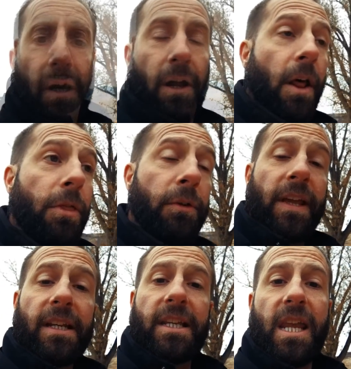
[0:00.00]
Another
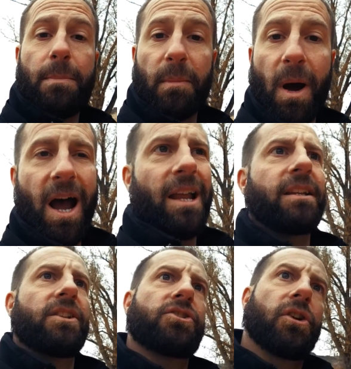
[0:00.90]
thing to keep in mind
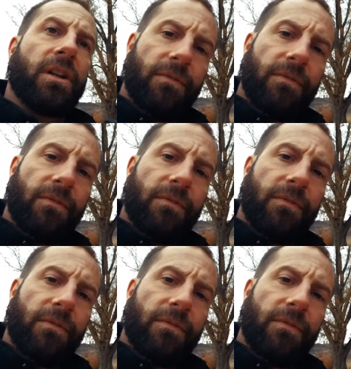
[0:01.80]
concerning